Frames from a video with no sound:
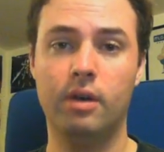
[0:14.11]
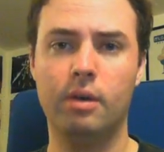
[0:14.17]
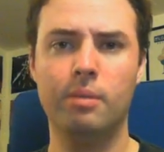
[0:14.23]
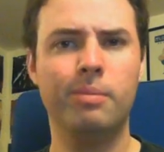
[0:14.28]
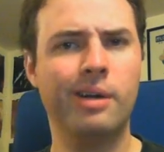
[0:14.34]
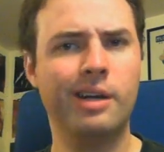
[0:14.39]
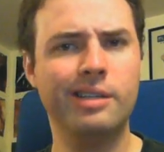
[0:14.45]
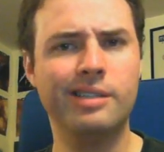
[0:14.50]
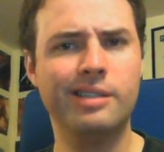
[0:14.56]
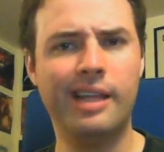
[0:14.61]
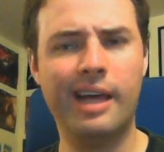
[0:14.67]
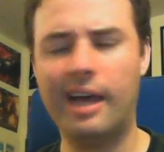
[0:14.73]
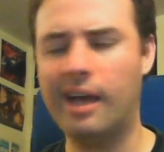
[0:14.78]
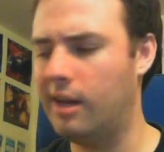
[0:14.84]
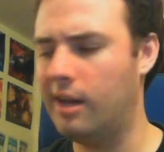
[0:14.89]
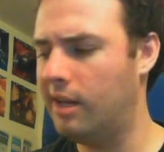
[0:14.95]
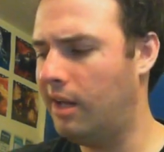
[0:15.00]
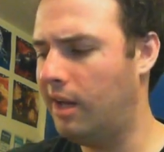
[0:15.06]
Because of
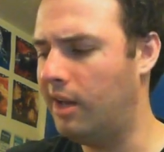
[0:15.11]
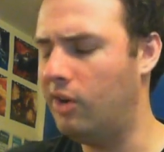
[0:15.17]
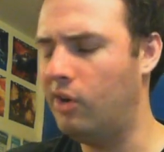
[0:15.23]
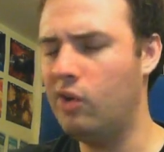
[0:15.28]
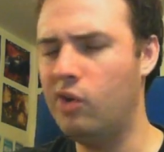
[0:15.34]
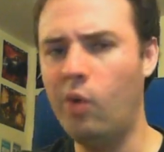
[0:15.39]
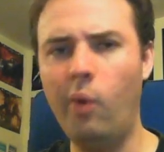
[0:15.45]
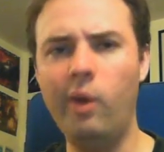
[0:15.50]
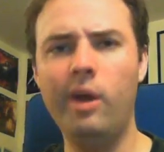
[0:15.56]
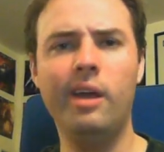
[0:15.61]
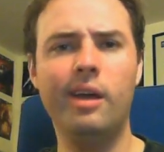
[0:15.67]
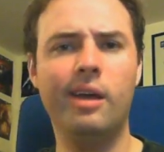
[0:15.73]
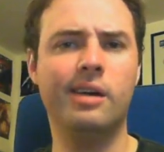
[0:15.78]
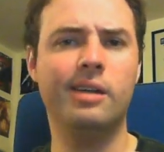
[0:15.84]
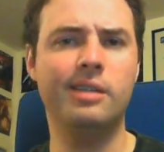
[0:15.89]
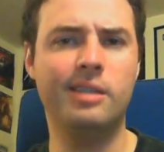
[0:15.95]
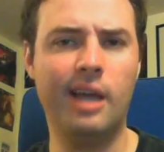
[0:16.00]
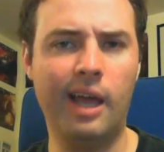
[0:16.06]
that annoying
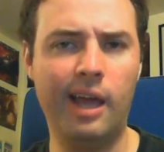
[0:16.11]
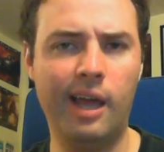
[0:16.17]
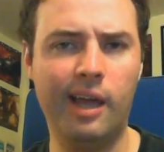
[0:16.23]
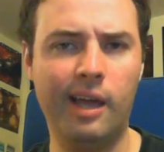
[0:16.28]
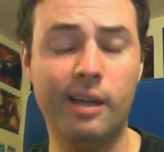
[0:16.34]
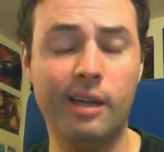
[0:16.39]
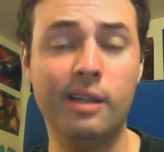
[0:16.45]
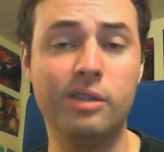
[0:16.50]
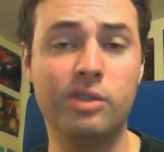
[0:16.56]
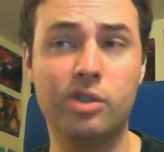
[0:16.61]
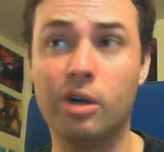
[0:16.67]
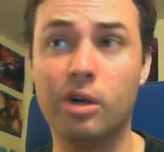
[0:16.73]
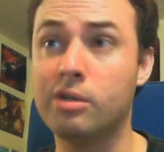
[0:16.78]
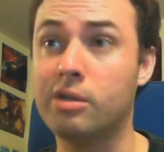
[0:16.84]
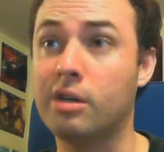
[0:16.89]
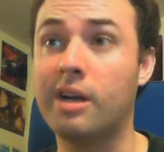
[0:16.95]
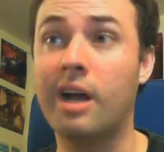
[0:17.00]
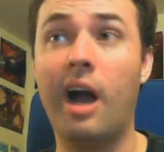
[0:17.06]
contain. And then
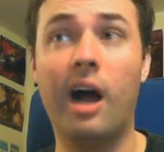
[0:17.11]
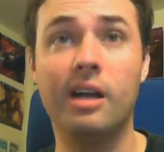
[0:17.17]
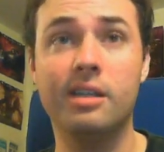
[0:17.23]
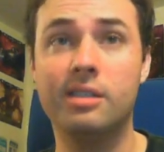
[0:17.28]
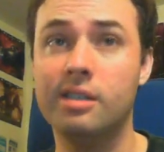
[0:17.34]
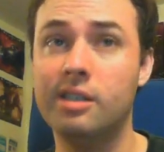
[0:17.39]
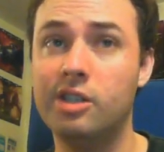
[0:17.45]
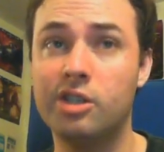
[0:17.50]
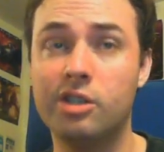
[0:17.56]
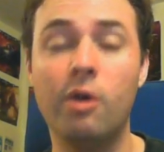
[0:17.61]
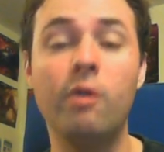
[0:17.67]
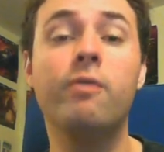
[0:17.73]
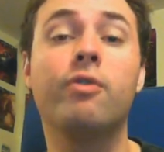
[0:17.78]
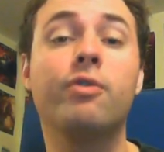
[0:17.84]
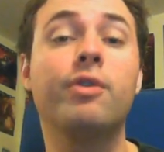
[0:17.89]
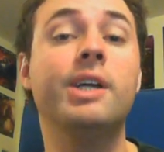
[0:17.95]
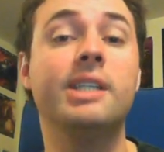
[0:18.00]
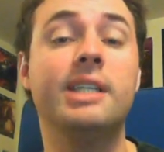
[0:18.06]
Zergs are constantly so
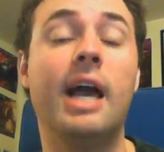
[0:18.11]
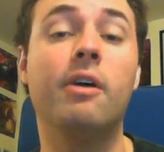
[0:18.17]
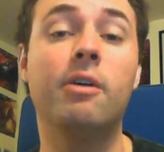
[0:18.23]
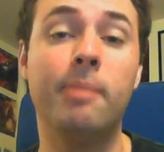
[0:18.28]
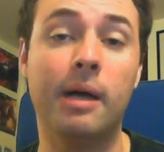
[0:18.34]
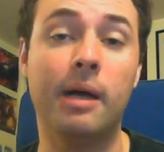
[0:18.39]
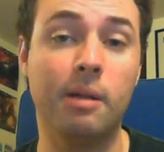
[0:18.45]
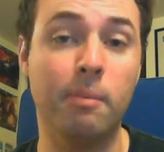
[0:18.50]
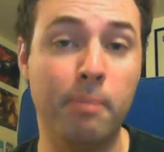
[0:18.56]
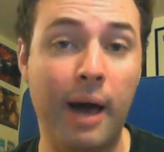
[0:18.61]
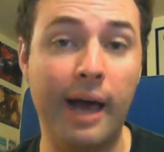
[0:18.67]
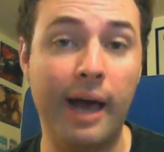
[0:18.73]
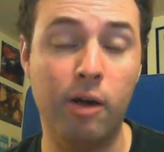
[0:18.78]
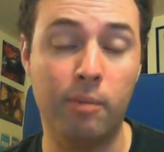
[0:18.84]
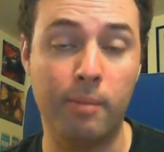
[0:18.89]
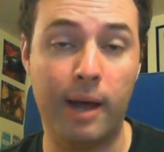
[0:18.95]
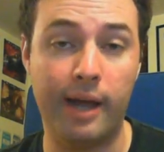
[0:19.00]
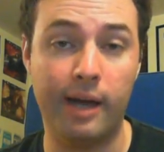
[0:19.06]
freaked out about the
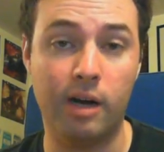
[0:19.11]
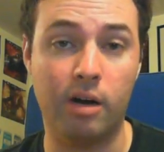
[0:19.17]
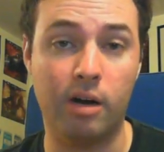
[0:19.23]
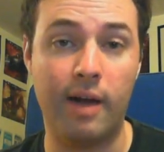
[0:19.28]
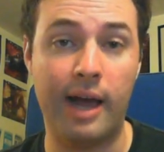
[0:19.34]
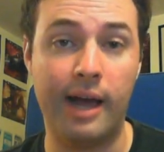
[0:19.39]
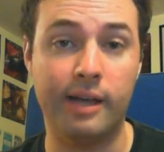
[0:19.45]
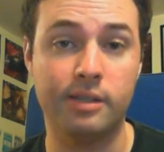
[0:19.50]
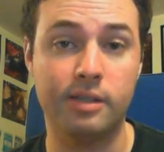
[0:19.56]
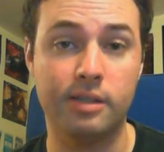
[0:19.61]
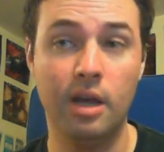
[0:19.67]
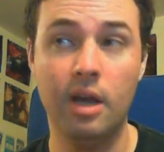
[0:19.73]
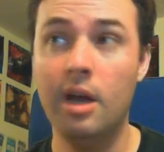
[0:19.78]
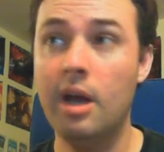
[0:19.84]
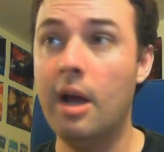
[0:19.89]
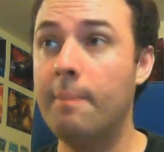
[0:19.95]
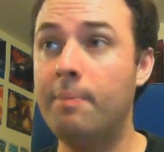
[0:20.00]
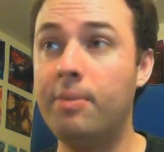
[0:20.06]
biomine harass
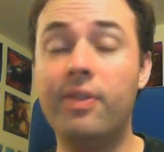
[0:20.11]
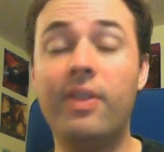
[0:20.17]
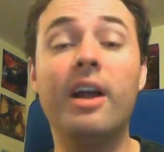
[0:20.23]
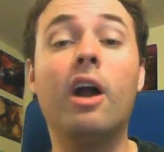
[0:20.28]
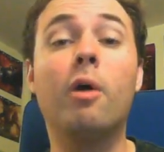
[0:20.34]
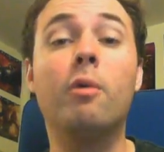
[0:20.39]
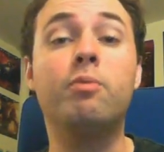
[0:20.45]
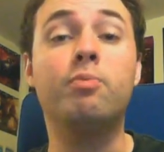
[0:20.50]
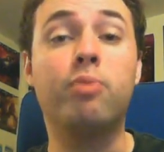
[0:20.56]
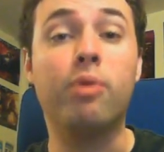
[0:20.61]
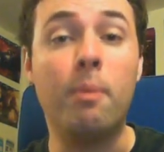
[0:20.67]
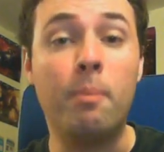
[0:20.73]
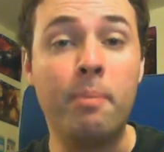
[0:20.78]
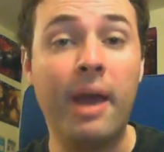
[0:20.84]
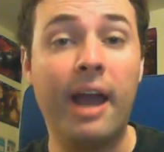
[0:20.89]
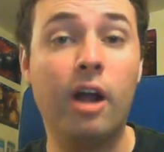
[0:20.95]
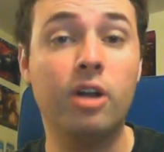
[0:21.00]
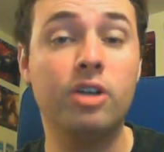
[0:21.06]
that they are
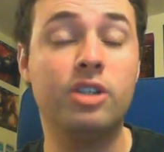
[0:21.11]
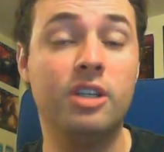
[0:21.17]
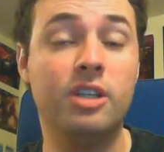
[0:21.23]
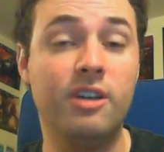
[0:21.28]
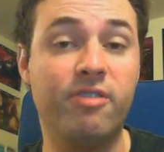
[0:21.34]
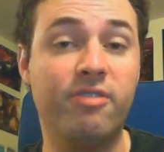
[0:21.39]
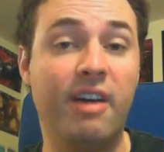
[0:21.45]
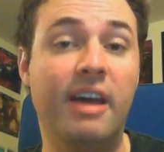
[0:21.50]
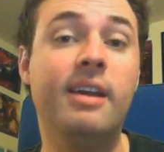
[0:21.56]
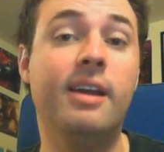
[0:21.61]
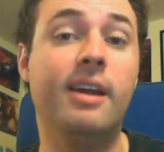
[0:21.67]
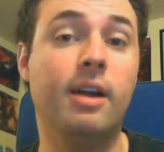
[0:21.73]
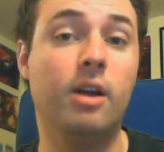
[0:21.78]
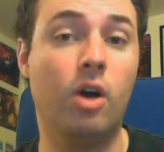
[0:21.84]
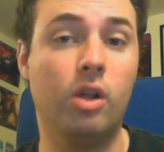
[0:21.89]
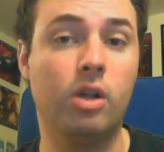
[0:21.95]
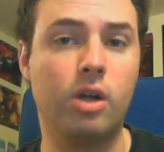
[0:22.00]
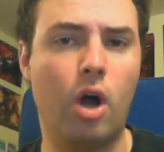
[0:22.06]
prepared to defend it at
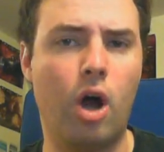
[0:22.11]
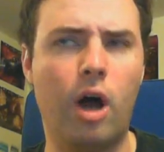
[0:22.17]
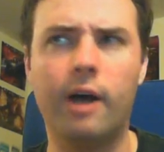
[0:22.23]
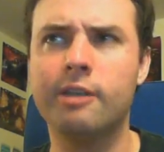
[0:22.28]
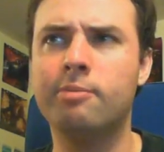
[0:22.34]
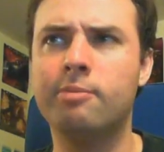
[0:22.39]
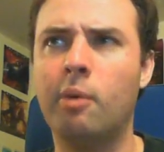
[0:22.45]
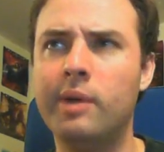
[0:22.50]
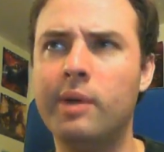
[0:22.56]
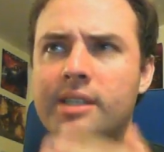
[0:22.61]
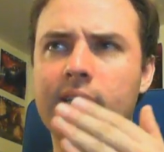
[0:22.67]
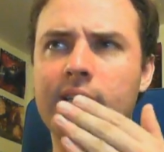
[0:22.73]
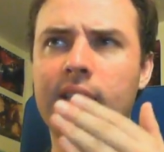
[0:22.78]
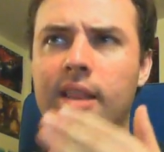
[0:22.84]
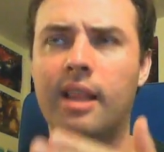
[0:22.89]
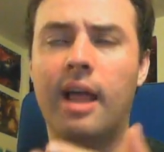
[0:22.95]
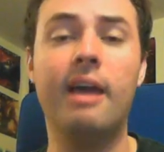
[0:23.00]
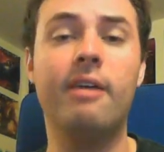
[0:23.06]
all costs. But we see
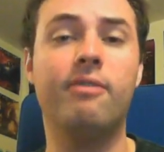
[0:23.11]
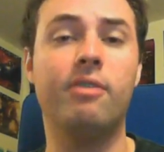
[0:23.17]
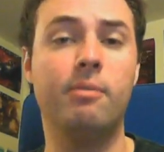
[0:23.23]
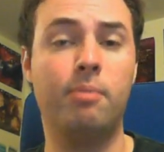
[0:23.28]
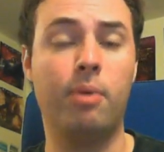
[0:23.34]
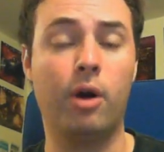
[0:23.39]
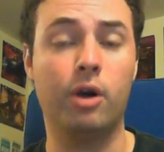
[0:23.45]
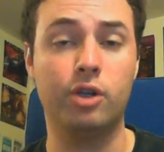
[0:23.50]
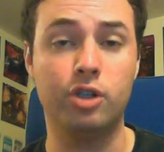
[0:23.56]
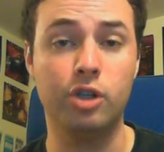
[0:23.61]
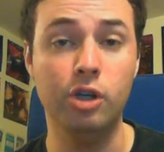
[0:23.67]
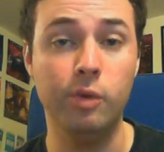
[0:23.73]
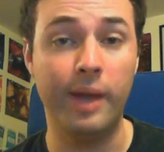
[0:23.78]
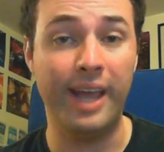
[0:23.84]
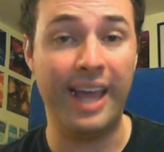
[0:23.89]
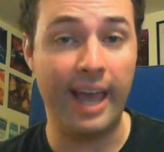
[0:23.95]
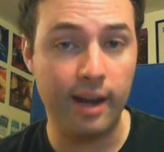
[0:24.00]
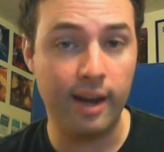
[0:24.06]
Life in part two.
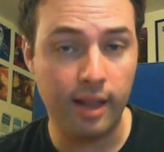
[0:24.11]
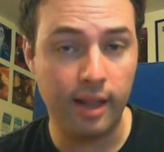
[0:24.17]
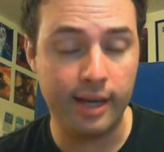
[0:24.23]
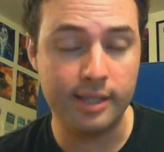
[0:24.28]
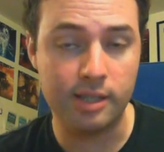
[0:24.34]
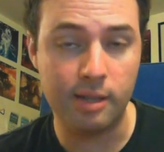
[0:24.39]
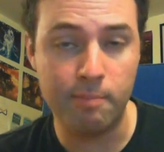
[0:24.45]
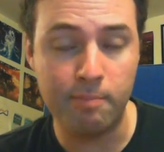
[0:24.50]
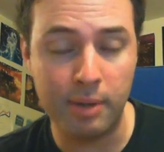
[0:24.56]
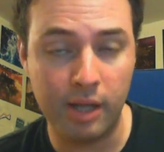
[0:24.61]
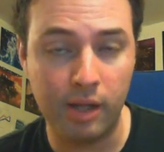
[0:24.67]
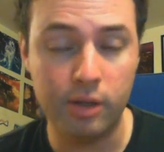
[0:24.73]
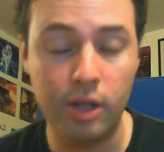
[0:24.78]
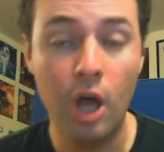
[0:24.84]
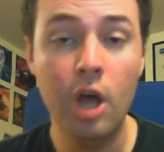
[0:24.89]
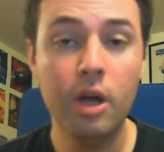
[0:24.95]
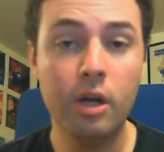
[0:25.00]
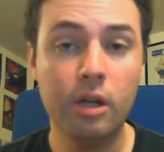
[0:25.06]
We analyzed the build,
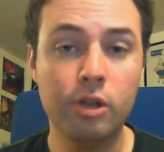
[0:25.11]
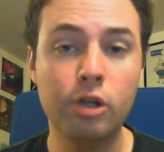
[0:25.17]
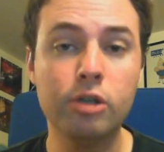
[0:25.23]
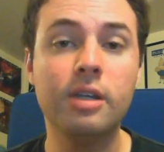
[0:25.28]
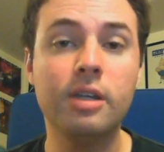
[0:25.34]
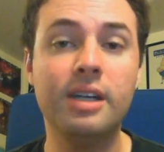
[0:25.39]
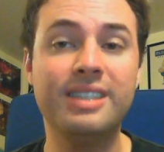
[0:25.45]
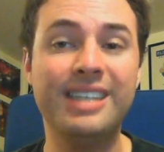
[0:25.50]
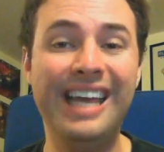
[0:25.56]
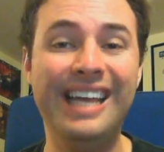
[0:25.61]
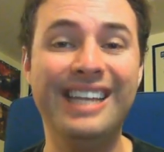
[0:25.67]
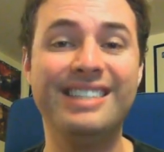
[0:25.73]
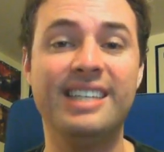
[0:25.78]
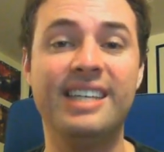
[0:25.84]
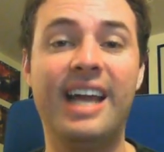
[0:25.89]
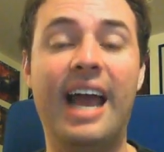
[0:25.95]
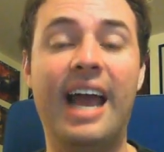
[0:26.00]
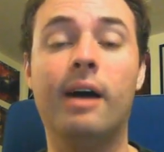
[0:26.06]
looked at its ins
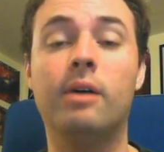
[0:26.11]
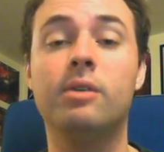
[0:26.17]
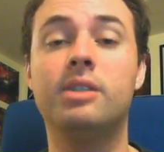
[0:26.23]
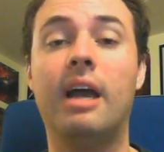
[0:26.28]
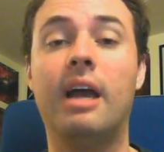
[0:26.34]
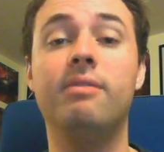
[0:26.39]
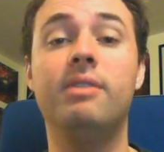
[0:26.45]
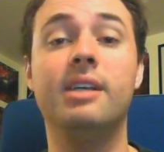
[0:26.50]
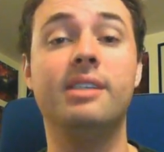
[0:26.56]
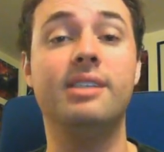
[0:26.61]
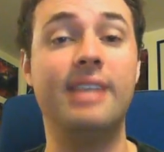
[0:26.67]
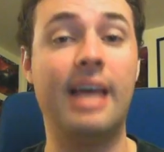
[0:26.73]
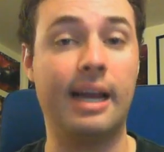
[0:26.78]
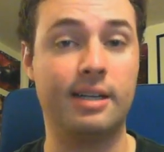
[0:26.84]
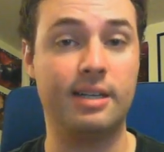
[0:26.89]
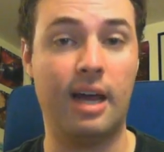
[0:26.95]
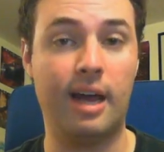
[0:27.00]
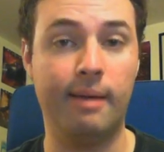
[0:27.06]
and outs, had the
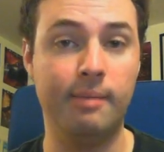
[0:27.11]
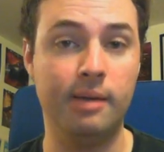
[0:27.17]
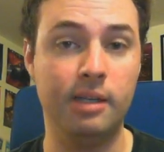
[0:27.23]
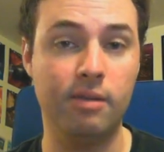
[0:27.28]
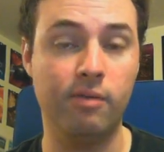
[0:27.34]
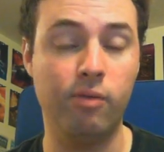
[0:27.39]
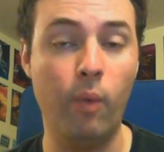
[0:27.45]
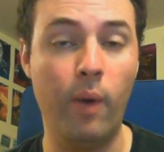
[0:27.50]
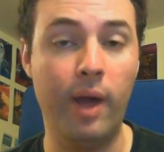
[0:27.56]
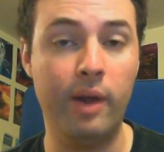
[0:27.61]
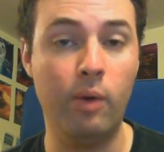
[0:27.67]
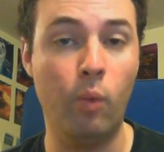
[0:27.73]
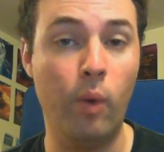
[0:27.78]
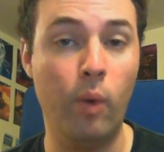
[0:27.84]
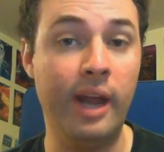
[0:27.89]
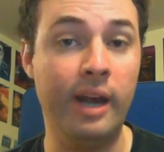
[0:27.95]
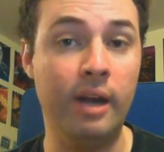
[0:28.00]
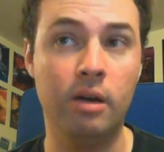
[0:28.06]
exact timings of
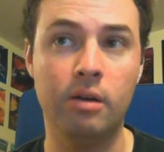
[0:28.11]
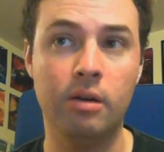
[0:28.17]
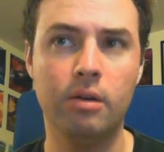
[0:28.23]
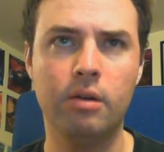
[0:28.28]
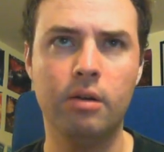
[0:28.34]
when